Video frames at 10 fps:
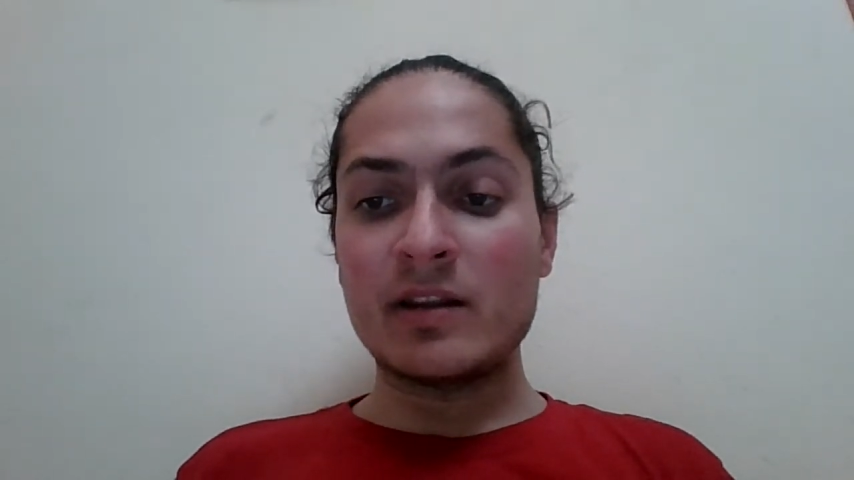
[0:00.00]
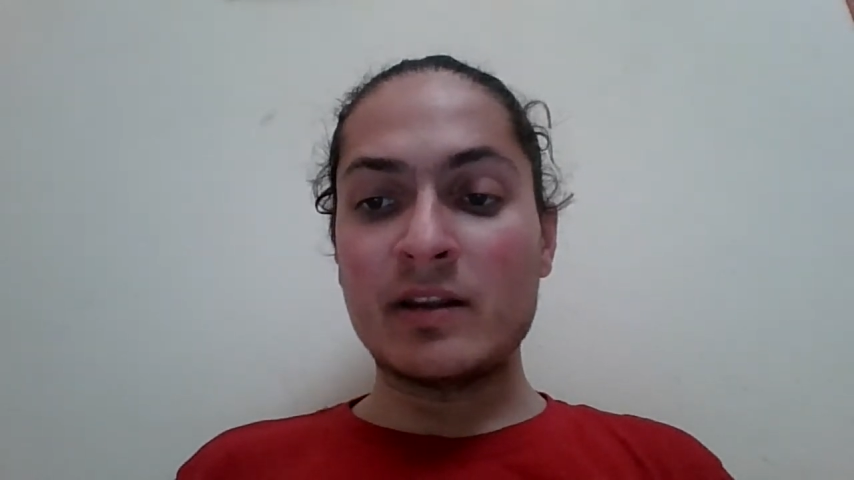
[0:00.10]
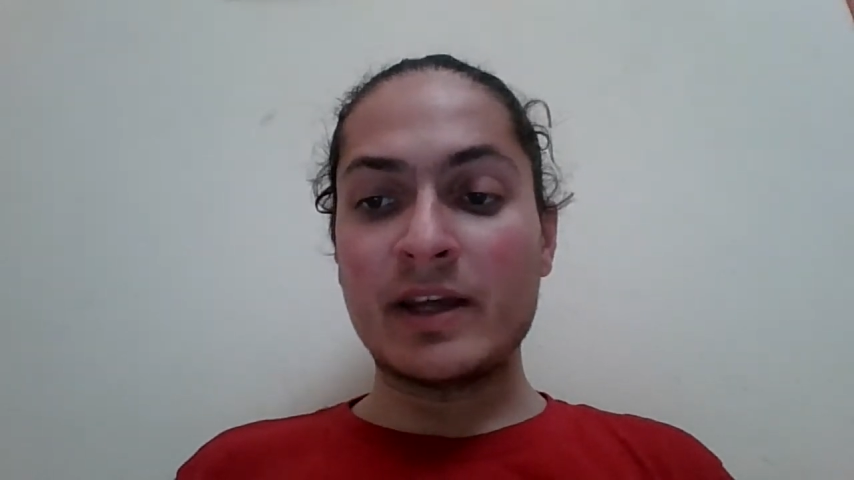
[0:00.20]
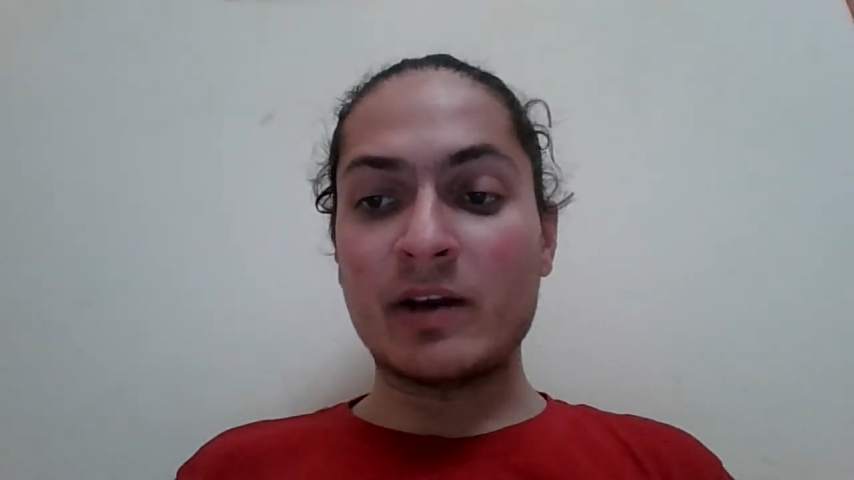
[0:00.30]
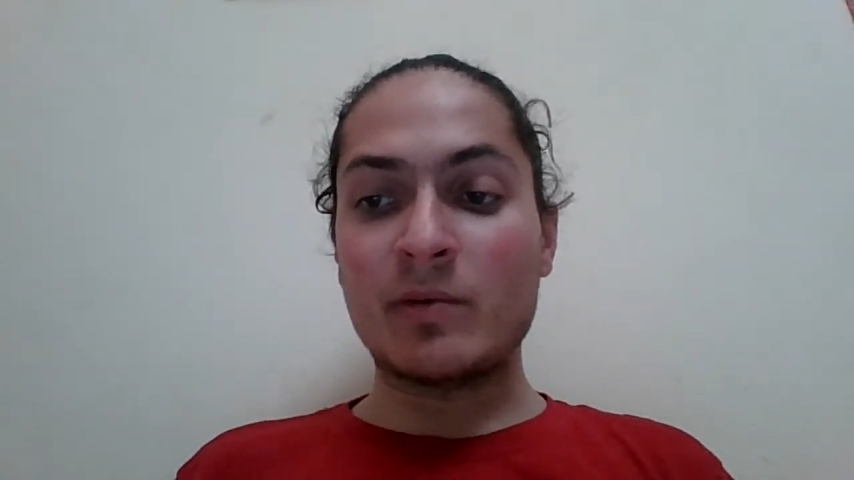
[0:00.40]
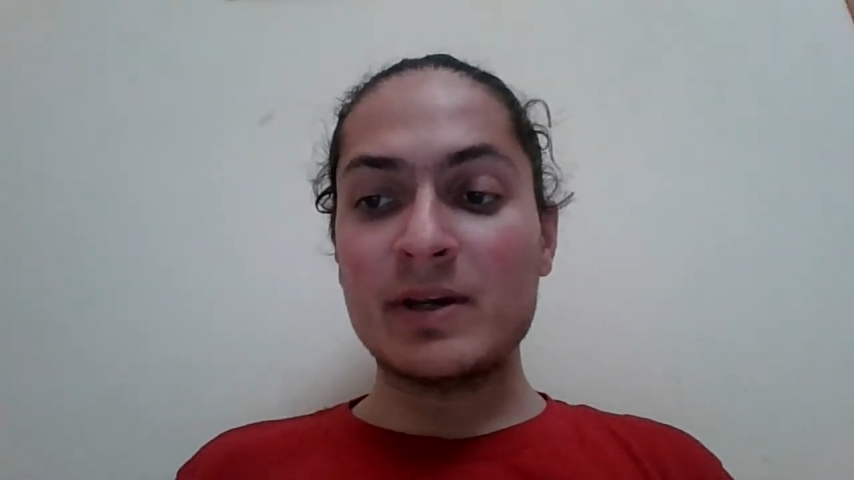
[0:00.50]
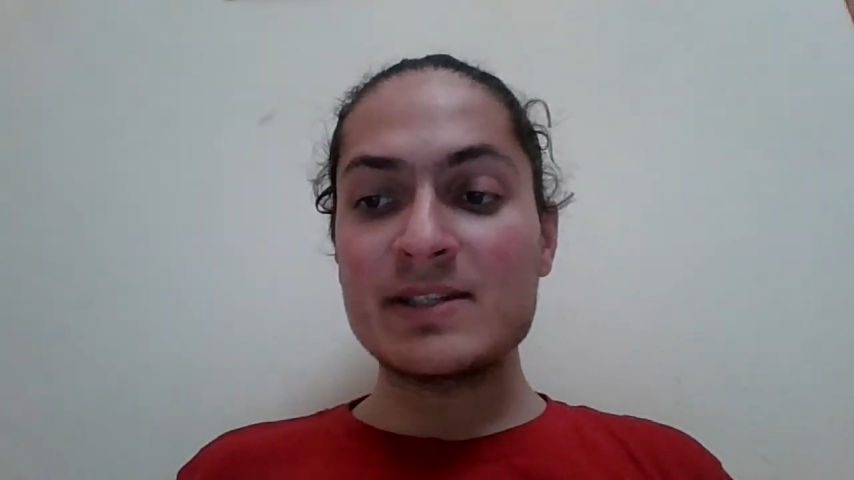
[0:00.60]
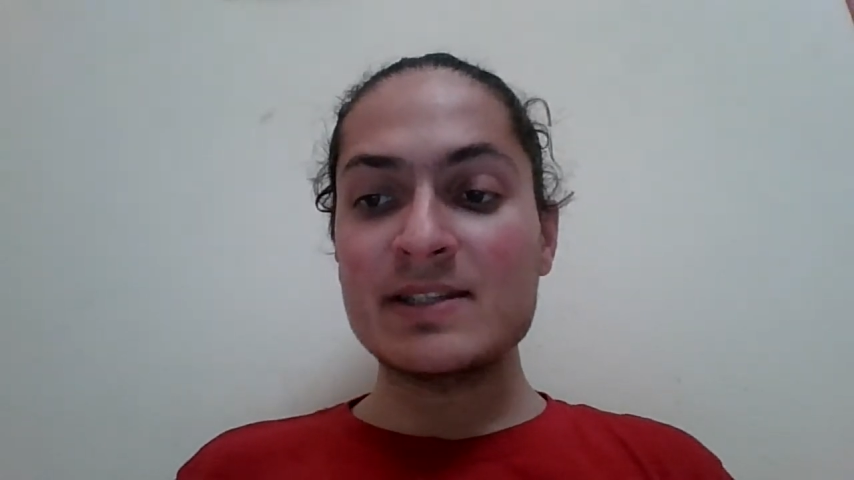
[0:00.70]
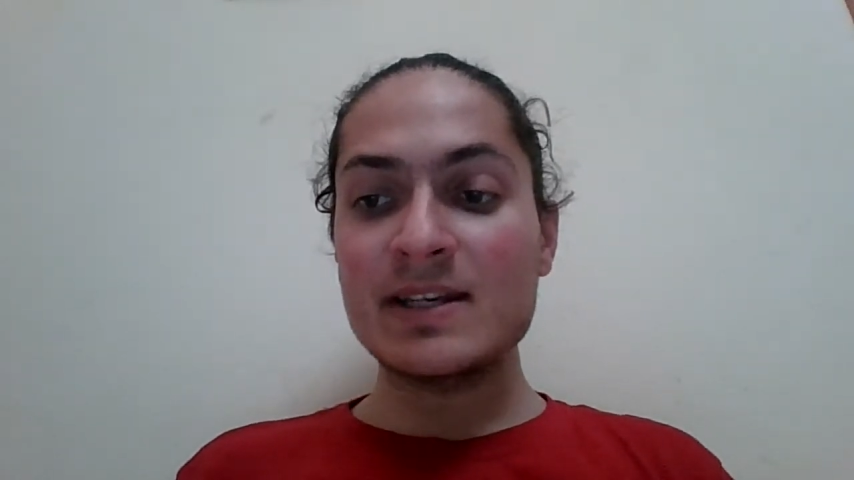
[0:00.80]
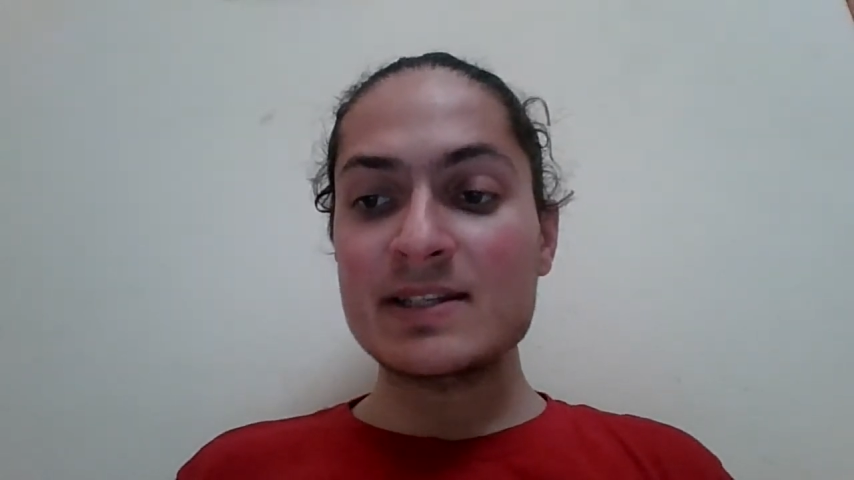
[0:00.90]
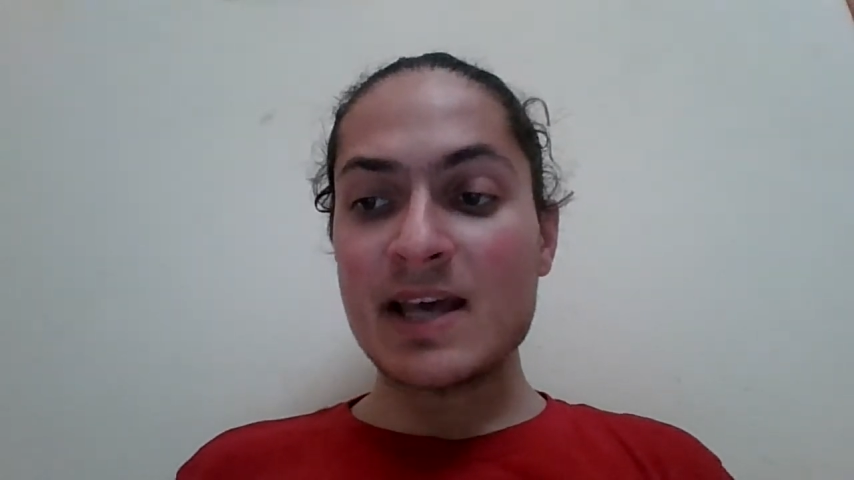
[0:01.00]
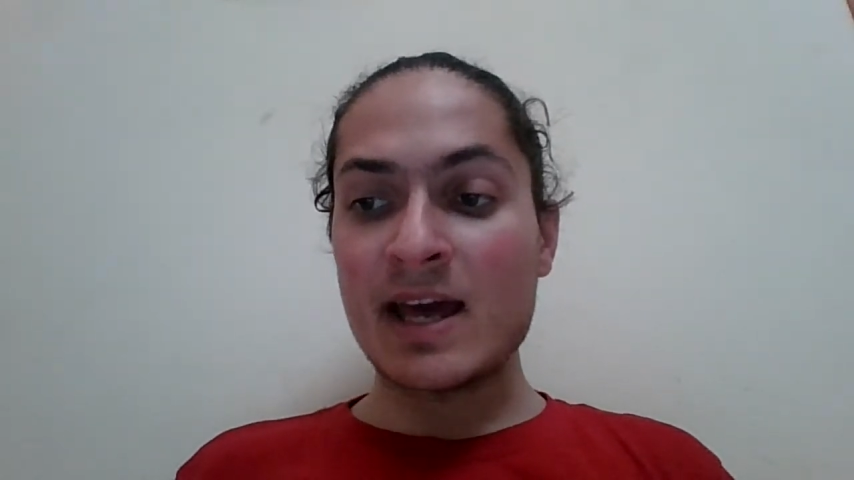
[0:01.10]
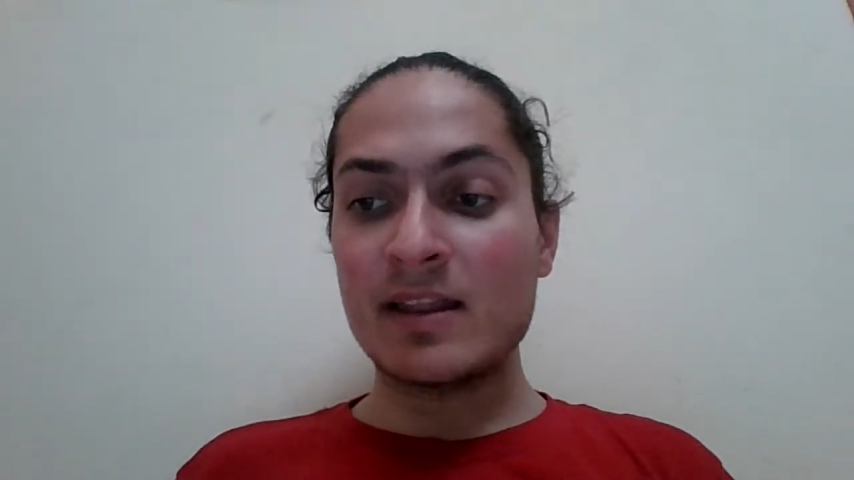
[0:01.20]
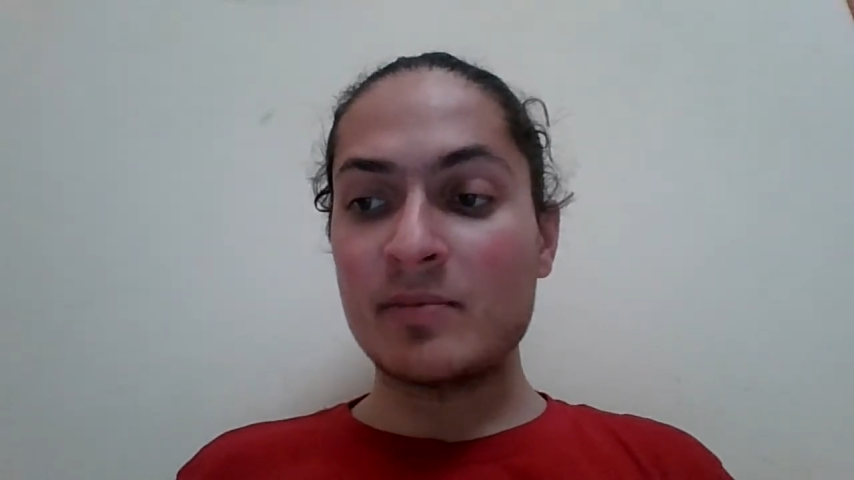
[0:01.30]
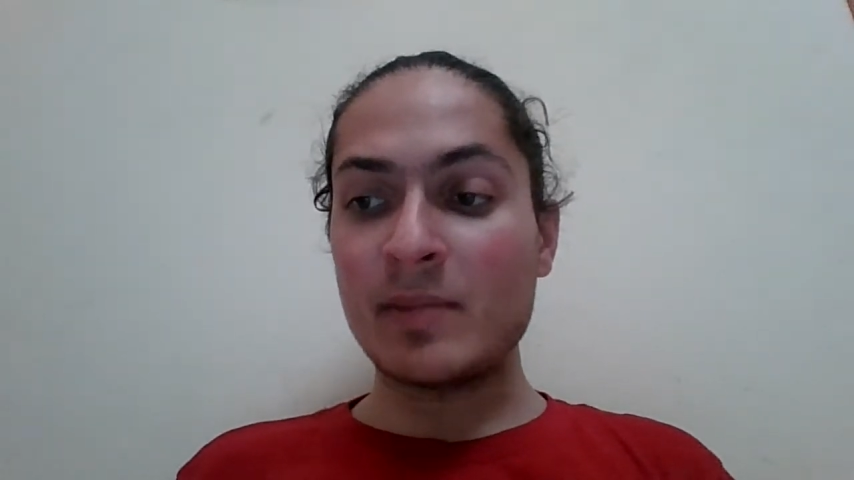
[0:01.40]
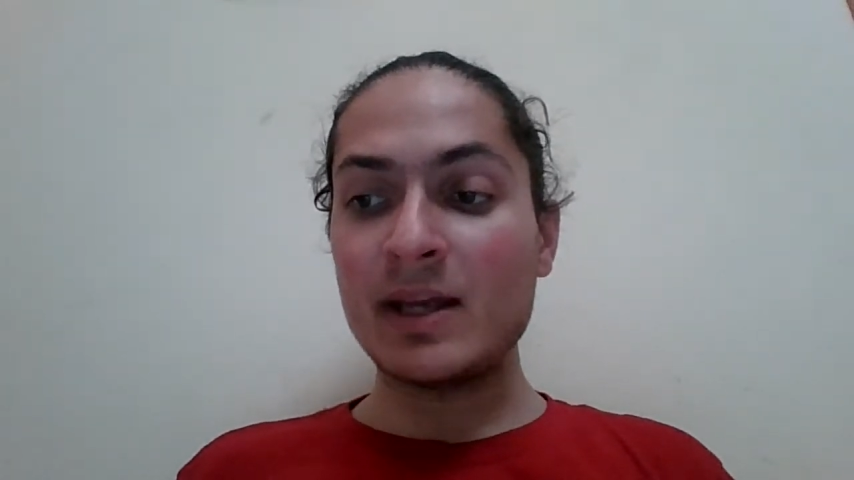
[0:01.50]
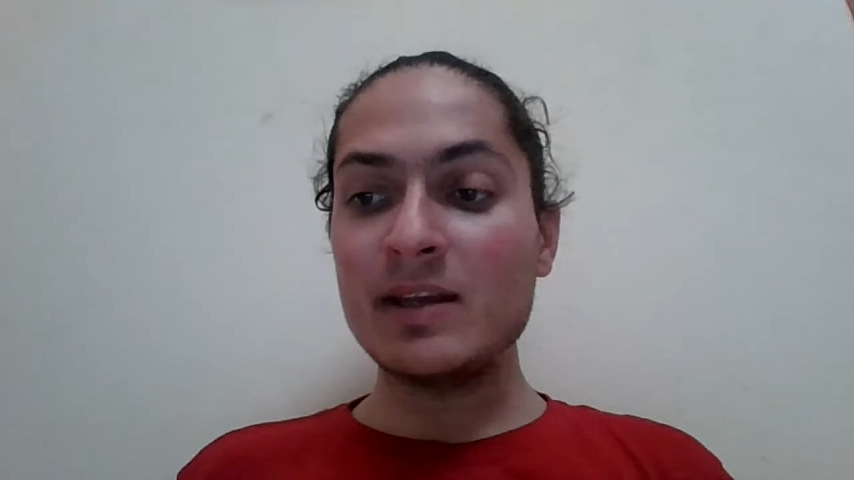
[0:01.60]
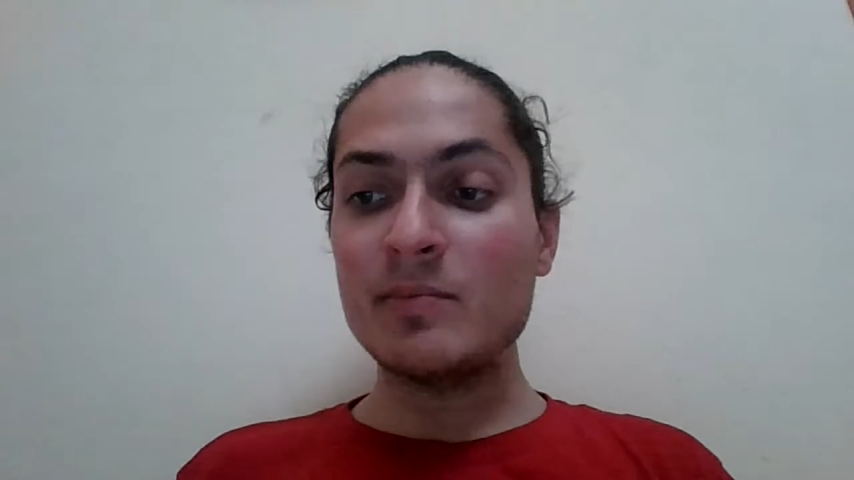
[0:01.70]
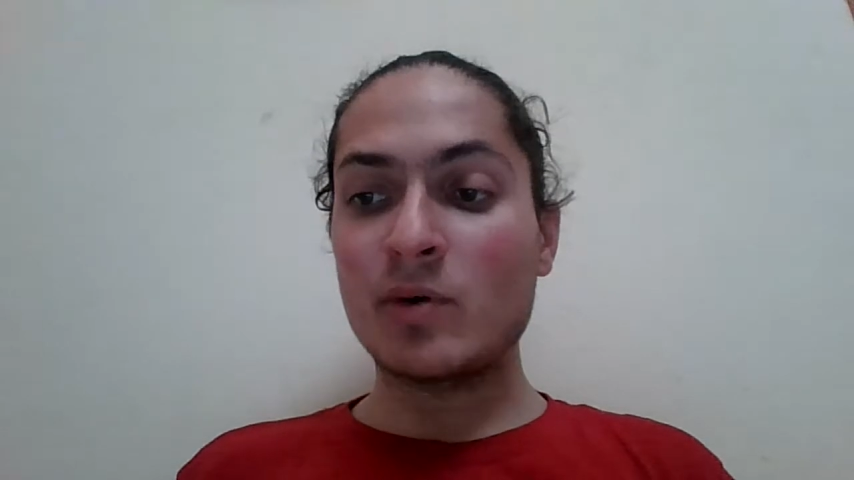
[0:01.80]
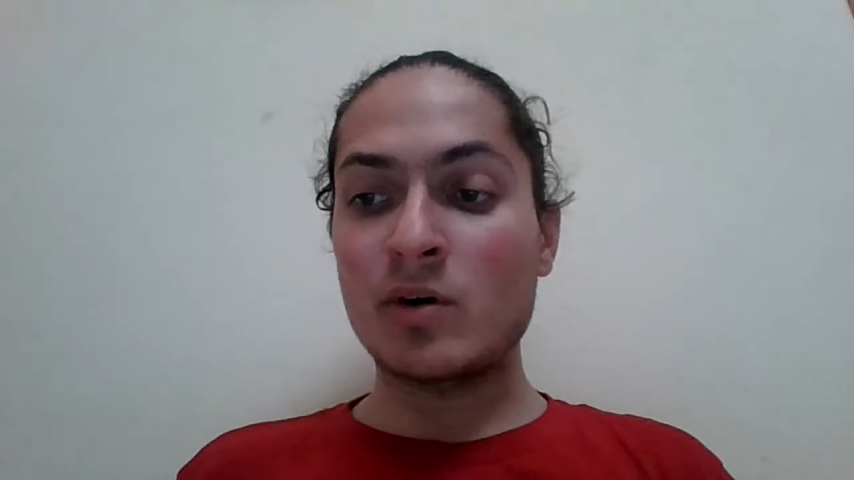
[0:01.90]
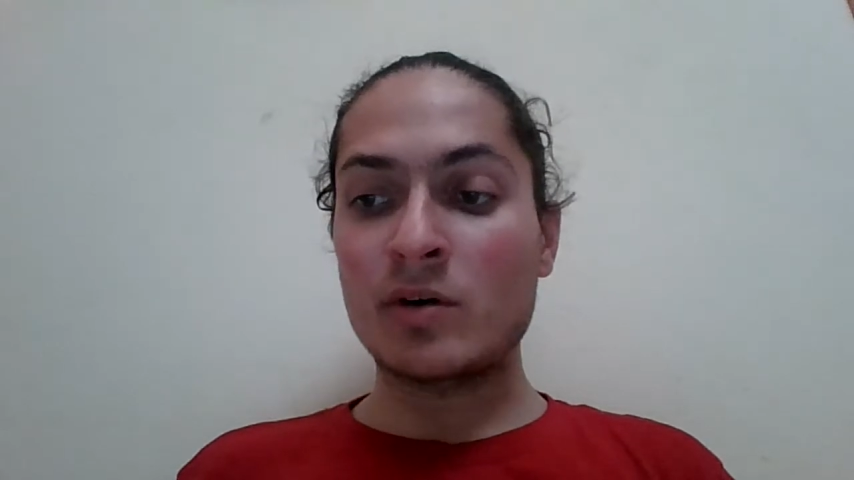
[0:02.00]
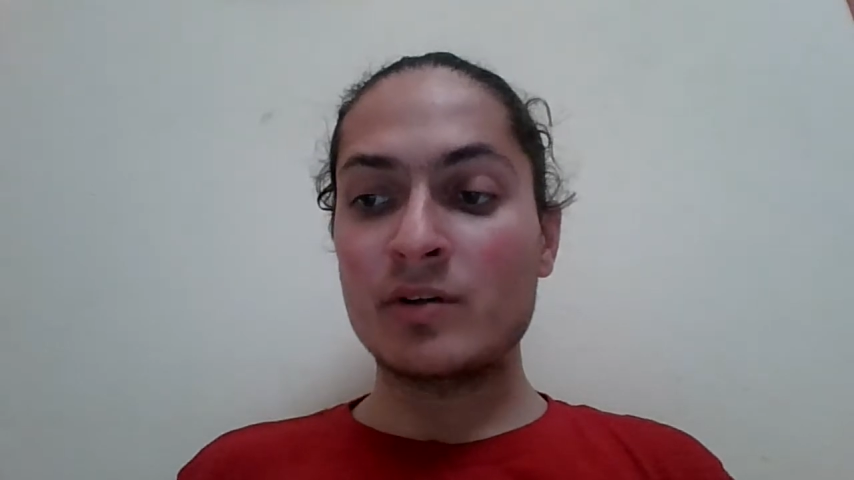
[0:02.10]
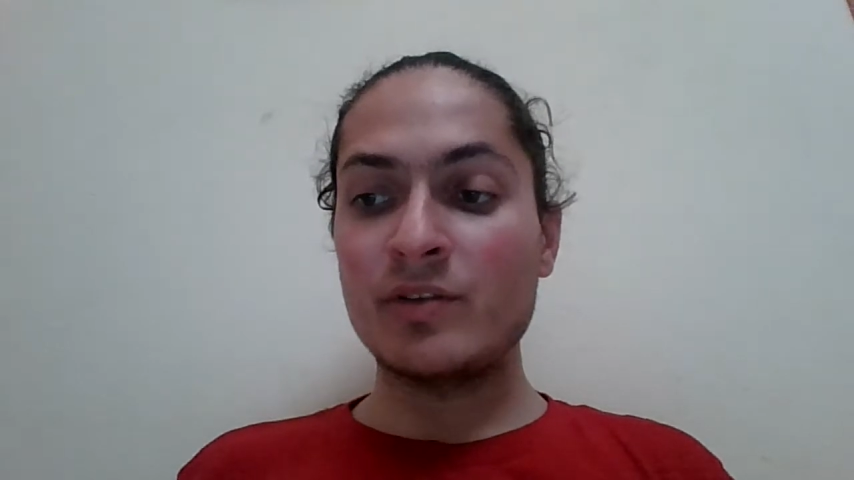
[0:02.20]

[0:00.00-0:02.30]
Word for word: linguistics, and many more,